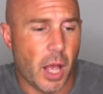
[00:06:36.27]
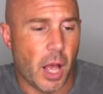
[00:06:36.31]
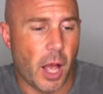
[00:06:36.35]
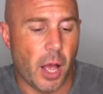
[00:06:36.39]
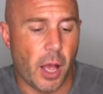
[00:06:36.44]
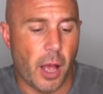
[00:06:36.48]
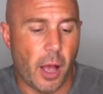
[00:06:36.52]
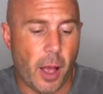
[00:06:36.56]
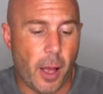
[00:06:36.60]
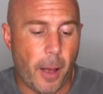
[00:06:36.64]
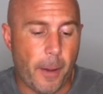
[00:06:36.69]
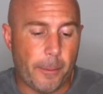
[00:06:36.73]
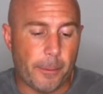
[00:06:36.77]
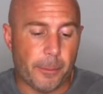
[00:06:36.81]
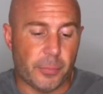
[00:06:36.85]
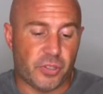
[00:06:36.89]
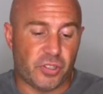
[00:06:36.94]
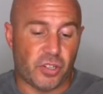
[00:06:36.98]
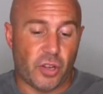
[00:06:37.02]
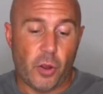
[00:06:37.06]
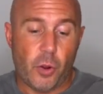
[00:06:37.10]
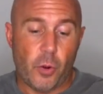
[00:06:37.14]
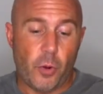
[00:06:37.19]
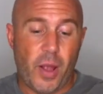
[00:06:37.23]
Um,
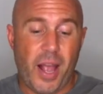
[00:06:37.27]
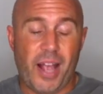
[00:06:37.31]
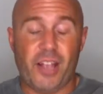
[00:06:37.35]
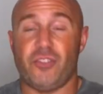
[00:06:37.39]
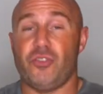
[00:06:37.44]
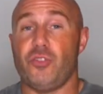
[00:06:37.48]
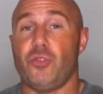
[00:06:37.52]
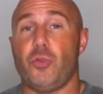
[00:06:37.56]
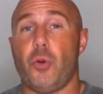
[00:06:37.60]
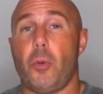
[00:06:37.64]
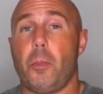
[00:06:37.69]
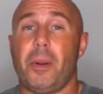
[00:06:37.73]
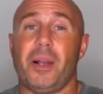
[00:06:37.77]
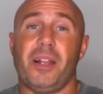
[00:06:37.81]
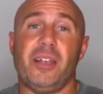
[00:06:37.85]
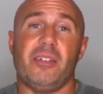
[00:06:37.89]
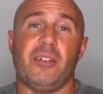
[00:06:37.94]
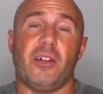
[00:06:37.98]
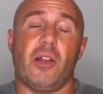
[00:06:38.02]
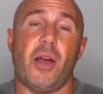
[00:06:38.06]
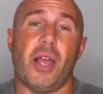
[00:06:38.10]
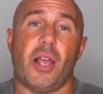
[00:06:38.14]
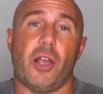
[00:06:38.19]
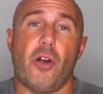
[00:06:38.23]
so as usual,
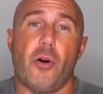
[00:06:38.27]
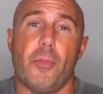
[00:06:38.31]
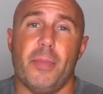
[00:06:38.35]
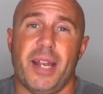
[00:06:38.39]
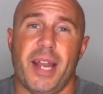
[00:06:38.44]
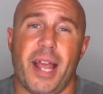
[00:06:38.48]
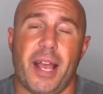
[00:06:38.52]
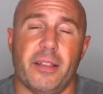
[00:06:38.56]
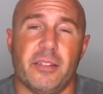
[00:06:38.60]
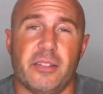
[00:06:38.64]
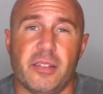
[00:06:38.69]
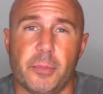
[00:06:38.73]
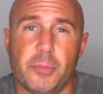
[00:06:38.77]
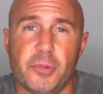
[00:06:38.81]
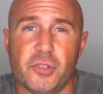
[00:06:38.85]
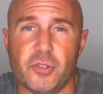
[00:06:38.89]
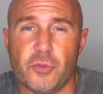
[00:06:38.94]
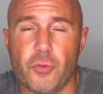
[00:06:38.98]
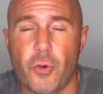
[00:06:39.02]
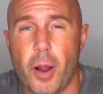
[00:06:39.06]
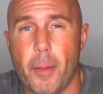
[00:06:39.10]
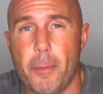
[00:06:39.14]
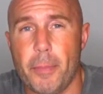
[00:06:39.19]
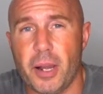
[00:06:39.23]
please like, comment and
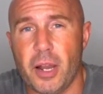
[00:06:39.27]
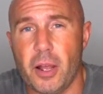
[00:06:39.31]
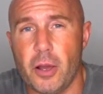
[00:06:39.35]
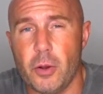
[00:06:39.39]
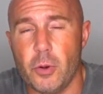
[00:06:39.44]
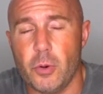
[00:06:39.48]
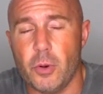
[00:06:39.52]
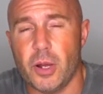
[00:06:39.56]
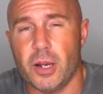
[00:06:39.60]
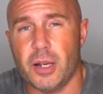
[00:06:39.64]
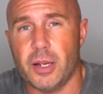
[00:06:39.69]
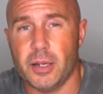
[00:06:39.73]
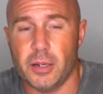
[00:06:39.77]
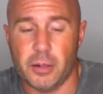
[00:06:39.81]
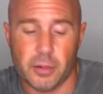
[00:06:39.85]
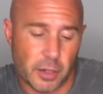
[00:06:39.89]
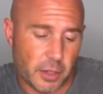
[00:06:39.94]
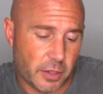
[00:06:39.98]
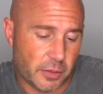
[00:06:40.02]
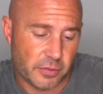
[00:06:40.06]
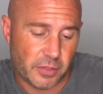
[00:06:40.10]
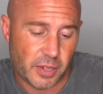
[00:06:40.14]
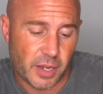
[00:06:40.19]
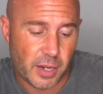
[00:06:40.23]
subscribe below. I'd,
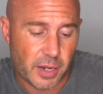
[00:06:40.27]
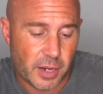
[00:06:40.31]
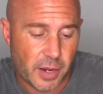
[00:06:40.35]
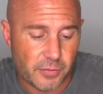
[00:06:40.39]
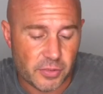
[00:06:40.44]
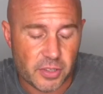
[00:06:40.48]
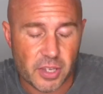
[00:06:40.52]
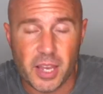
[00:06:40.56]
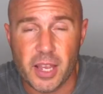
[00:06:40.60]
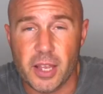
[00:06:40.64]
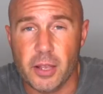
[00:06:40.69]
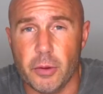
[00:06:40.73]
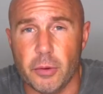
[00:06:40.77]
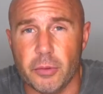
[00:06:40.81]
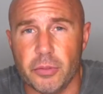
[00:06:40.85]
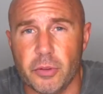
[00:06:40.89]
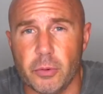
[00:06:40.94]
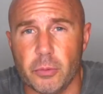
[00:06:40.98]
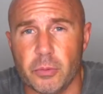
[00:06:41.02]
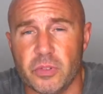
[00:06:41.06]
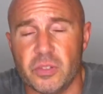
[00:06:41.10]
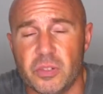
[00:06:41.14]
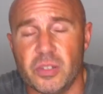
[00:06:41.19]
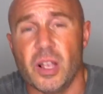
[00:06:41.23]
like I say, I'd love to hear your
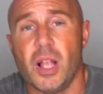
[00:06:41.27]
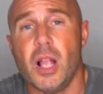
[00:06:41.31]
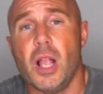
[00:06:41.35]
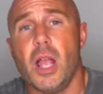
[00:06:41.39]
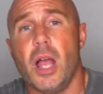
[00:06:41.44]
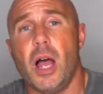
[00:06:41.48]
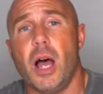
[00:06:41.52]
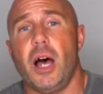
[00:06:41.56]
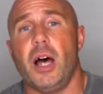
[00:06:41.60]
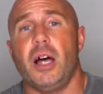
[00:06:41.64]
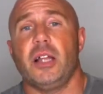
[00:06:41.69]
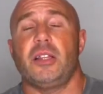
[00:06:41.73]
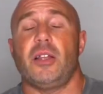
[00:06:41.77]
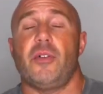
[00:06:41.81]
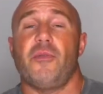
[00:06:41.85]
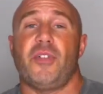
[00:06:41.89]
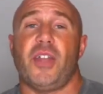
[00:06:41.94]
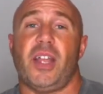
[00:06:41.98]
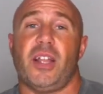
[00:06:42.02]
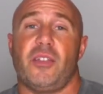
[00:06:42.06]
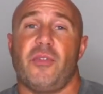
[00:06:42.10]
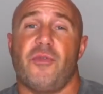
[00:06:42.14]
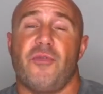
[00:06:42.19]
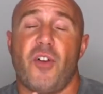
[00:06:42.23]
thoughts. Uh, don't
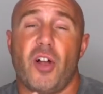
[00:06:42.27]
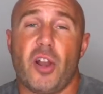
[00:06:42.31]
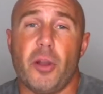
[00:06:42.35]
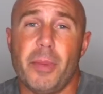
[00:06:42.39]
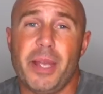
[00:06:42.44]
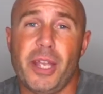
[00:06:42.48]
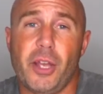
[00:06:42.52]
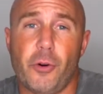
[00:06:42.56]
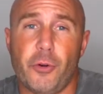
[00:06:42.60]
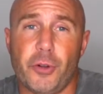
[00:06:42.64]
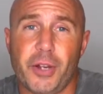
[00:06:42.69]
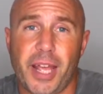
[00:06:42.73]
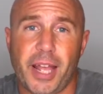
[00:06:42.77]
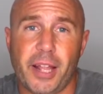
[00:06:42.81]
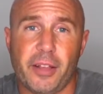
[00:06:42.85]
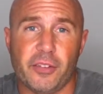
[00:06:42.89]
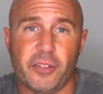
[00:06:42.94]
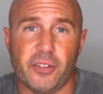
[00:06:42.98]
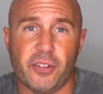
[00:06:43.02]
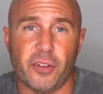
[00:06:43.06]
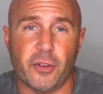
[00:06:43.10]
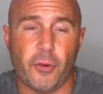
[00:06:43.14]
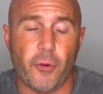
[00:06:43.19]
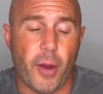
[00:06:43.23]
forget to follow me on
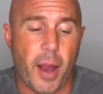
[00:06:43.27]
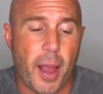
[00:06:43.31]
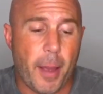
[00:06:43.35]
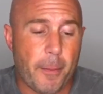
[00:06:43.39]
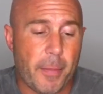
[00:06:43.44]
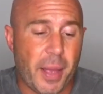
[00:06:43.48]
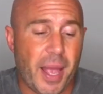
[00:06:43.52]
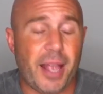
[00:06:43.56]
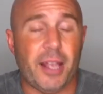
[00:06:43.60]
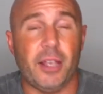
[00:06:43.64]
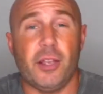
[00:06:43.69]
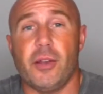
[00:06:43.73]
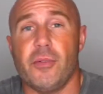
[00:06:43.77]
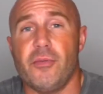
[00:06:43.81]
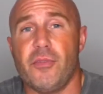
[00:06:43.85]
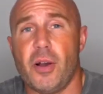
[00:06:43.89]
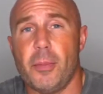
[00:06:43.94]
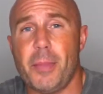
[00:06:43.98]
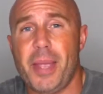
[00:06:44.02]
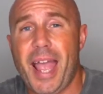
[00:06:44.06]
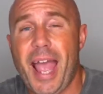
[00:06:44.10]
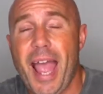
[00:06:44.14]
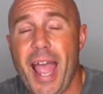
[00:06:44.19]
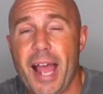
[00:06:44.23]
Instagram. You can
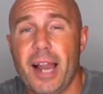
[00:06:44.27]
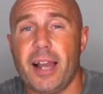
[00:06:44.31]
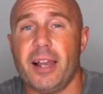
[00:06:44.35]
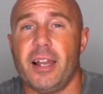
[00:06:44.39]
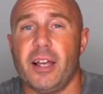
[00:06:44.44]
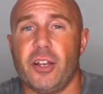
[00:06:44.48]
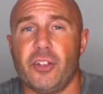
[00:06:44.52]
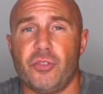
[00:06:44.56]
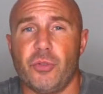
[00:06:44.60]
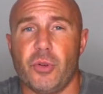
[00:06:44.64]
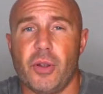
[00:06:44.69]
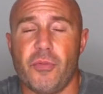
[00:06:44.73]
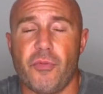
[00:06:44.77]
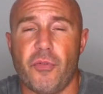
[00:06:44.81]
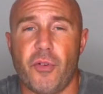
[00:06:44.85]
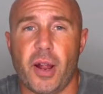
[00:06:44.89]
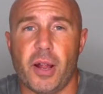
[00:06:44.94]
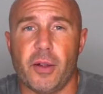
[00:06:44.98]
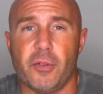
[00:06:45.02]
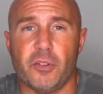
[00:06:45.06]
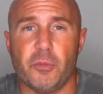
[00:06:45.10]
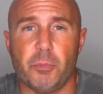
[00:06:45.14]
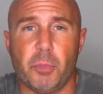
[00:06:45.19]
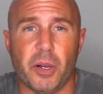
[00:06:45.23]
find me at Luxury
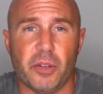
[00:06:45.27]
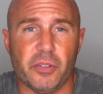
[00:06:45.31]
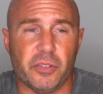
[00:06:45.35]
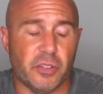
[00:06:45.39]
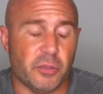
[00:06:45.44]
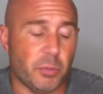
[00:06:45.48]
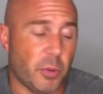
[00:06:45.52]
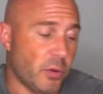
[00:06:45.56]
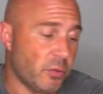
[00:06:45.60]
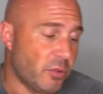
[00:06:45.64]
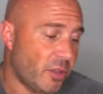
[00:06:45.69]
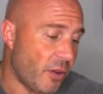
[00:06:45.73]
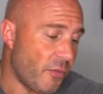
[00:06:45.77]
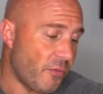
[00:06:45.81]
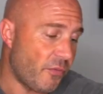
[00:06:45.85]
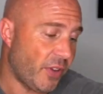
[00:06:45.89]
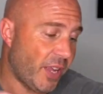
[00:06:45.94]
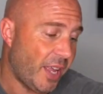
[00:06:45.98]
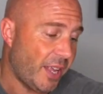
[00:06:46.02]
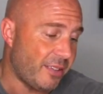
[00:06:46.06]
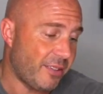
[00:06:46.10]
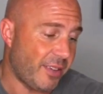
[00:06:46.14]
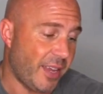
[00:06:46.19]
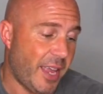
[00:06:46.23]
Fragrance Boss as well. Don't
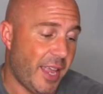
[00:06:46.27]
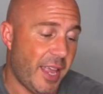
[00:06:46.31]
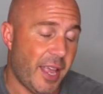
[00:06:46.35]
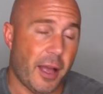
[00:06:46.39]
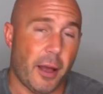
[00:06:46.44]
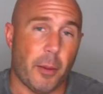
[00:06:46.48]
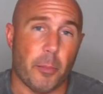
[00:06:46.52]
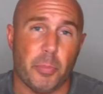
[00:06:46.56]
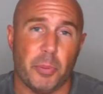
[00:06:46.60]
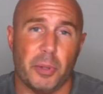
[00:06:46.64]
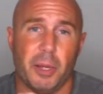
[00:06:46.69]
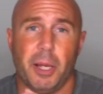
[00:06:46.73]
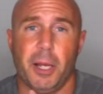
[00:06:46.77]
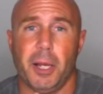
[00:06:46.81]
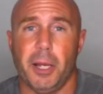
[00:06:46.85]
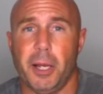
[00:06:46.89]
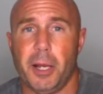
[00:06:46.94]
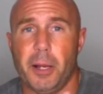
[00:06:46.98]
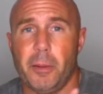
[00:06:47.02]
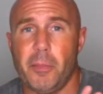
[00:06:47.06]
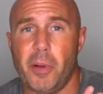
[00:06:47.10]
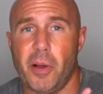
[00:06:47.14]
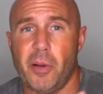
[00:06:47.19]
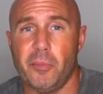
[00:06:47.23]
forget to hit up,
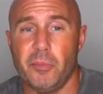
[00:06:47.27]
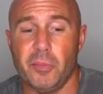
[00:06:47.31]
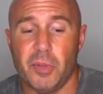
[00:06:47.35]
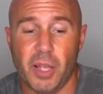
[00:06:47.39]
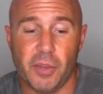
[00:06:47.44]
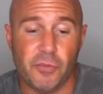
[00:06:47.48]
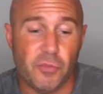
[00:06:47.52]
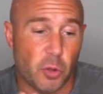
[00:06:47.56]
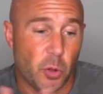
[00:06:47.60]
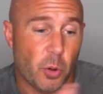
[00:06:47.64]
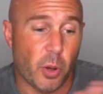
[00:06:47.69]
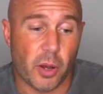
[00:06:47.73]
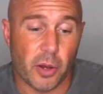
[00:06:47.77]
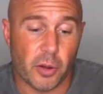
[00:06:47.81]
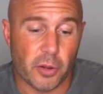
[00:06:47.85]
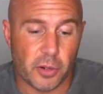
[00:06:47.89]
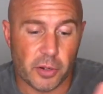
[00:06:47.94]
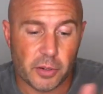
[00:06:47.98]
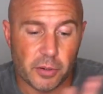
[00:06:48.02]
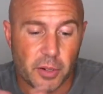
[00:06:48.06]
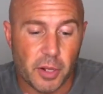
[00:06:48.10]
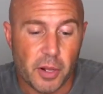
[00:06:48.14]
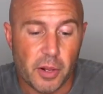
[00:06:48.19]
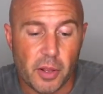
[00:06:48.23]
um, um, if you
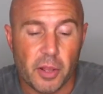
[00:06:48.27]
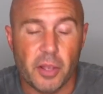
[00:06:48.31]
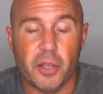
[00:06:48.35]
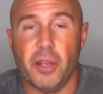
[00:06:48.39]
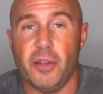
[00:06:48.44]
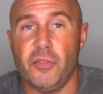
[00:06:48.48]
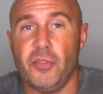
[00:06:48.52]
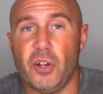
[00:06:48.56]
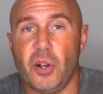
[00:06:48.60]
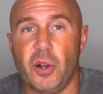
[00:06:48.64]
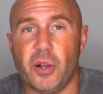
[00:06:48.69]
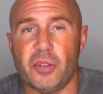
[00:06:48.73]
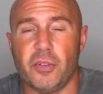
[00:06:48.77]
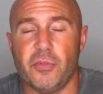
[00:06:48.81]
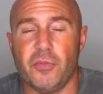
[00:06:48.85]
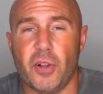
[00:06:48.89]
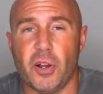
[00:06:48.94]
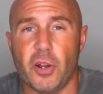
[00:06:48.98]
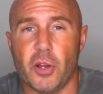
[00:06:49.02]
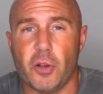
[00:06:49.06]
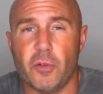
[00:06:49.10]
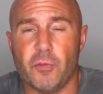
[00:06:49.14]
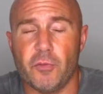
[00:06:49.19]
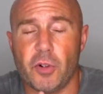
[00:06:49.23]
are, if you like to
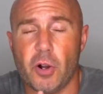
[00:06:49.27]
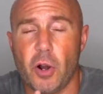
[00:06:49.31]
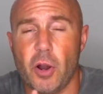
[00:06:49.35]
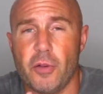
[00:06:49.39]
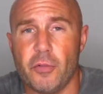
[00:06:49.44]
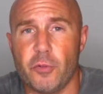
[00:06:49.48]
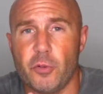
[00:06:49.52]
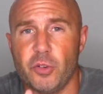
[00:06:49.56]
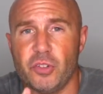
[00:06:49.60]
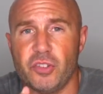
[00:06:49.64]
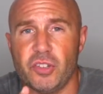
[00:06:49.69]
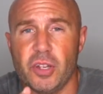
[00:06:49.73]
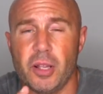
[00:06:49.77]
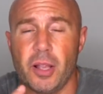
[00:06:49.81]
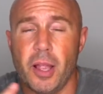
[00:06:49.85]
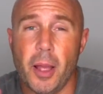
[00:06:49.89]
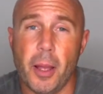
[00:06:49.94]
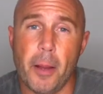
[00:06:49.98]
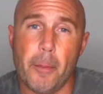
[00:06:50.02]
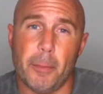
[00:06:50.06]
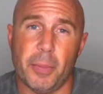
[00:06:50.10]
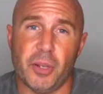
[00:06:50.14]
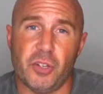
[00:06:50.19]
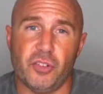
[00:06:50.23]
follow Clive Christian,
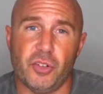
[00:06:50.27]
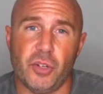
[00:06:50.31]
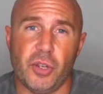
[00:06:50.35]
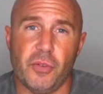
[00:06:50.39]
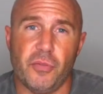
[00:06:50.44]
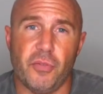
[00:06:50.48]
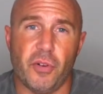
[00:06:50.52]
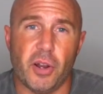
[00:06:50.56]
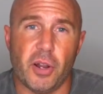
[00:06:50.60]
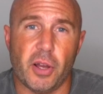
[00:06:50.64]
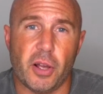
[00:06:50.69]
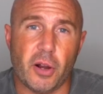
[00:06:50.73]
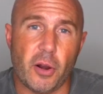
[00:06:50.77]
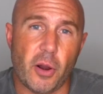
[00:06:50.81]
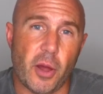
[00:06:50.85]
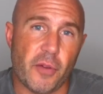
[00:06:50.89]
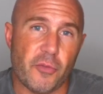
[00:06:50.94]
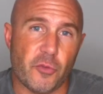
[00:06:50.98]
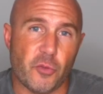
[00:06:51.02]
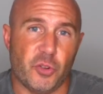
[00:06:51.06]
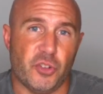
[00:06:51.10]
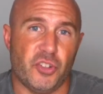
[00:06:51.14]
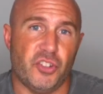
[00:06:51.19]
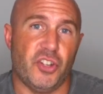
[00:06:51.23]
make sure you follow
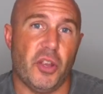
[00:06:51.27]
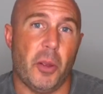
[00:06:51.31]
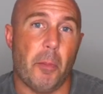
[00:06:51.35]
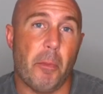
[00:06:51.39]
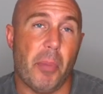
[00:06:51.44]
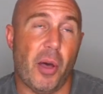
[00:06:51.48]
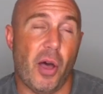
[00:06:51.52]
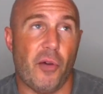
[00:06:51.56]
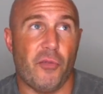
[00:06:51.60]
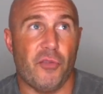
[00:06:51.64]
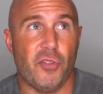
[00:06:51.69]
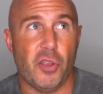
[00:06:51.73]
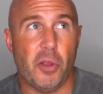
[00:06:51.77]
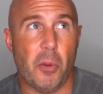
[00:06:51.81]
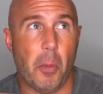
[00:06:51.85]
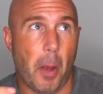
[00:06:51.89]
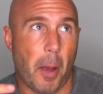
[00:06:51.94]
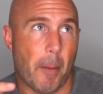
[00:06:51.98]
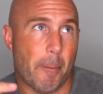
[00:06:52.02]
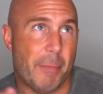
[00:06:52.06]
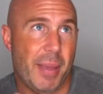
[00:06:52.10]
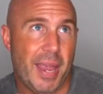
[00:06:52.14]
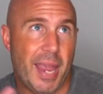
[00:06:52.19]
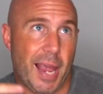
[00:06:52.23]
Clive Christian
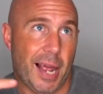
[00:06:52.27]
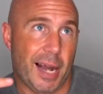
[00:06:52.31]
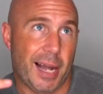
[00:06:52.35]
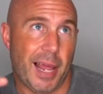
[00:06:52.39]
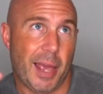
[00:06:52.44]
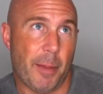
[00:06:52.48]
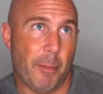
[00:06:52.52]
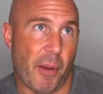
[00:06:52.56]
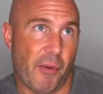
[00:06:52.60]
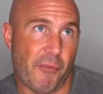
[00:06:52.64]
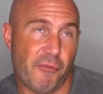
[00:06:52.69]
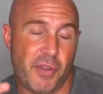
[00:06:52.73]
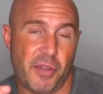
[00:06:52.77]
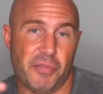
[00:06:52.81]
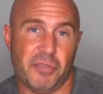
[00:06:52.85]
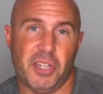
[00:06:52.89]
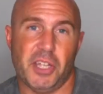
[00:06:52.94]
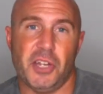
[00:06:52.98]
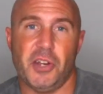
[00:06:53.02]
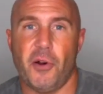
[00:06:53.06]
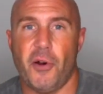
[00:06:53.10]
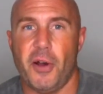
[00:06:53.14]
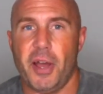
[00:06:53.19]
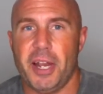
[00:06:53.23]
Perfume B L M
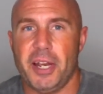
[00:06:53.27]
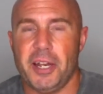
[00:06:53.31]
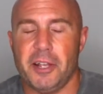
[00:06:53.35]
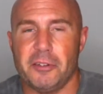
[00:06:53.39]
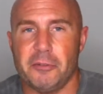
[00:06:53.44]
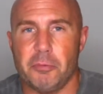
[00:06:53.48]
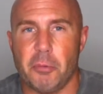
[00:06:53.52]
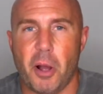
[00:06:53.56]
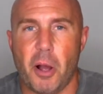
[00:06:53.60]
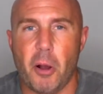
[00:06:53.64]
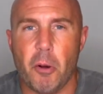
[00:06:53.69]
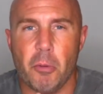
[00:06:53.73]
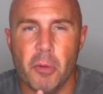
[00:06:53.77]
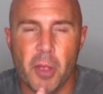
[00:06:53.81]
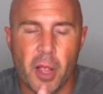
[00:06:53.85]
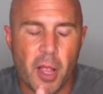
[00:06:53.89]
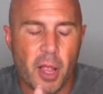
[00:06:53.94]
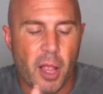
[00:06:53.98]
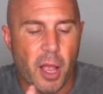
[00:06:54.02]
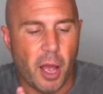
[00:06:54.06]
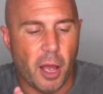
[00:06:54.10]
fifty-nine as well.